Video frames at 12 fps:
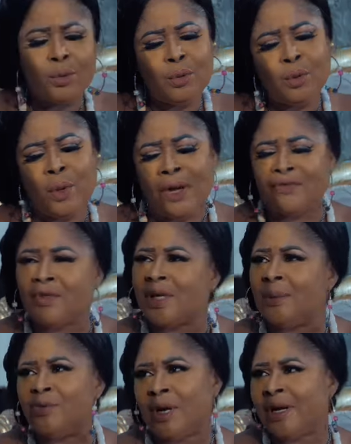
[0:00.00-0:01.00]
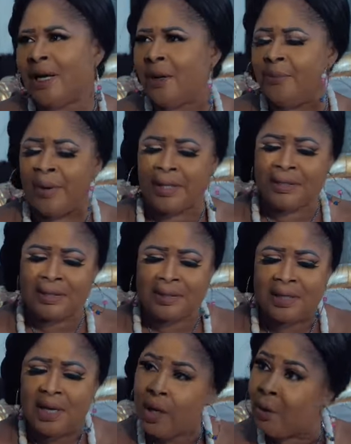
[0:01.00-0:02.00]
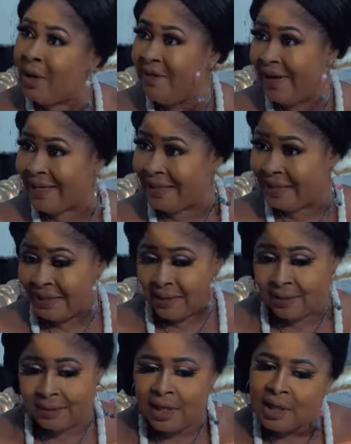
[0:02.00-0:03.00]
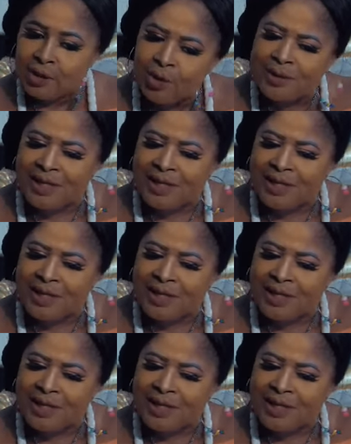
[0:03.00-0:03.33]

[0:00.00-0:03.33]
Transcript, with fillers: No, no, no. We have to keep trying our best. You never can tell. Mm -hmm.